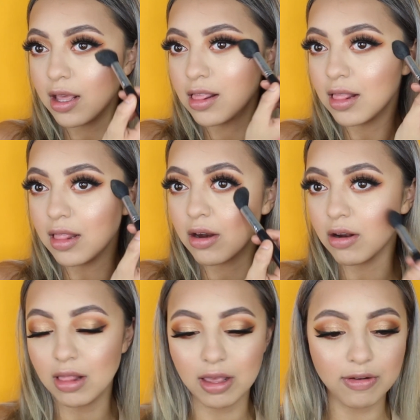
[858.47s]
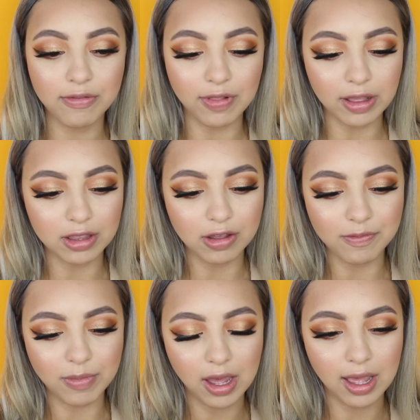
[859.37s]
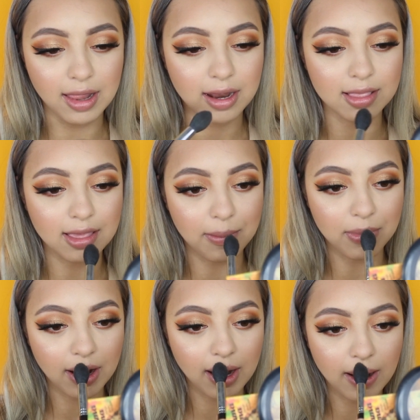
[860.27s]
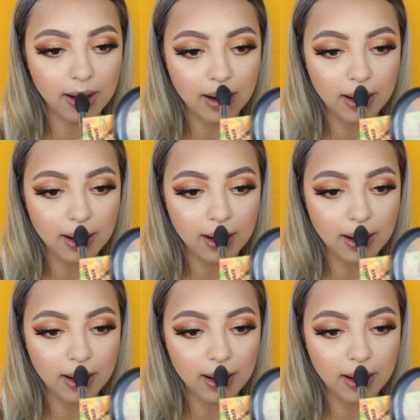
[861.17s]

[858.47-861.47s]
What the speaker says: is literally reflecting off my highlight. It's that bright.